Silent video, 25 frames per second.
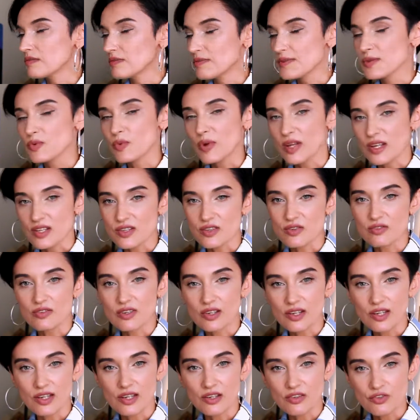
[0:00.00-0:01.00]
this one is a
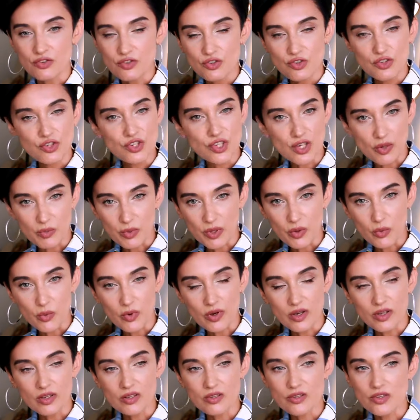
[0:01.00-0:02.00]
really cheapy
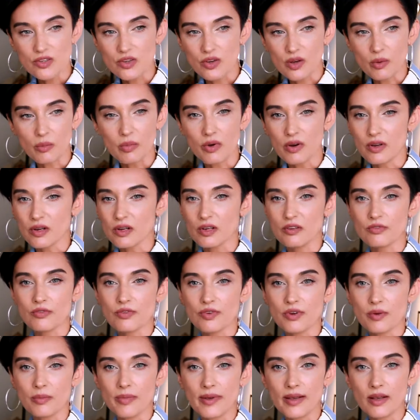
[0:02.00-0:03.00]
one, so I bought it
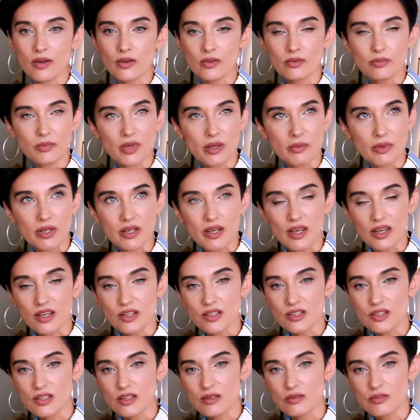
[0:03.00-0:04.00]
for about maybe
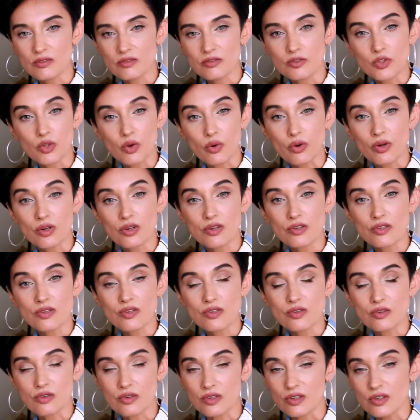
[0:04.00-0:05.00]

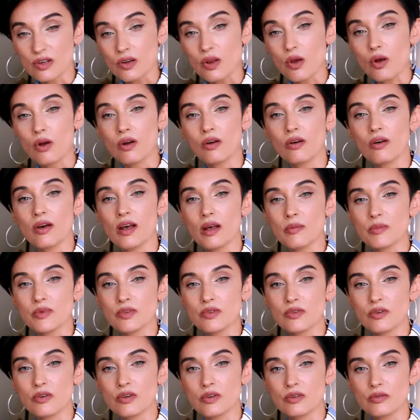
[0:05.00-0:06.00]
$18 on a local
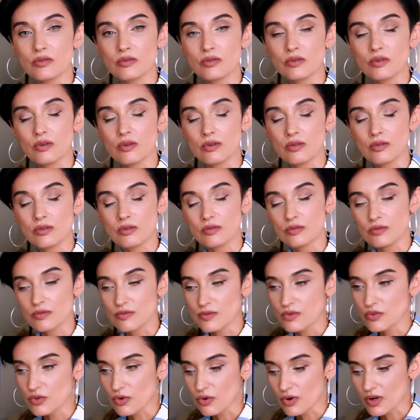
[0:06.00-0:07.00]
Amazon
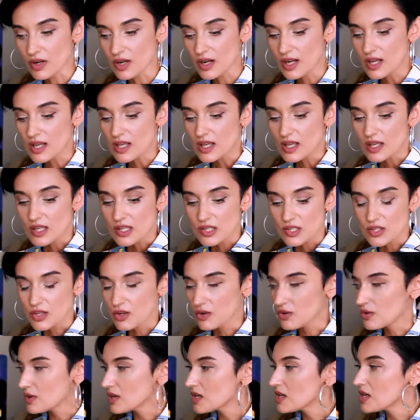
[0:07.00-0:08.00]
store.
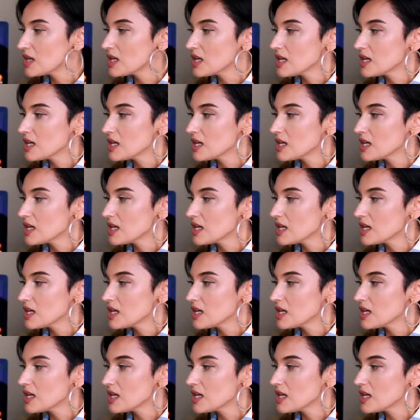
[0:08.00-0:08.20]
So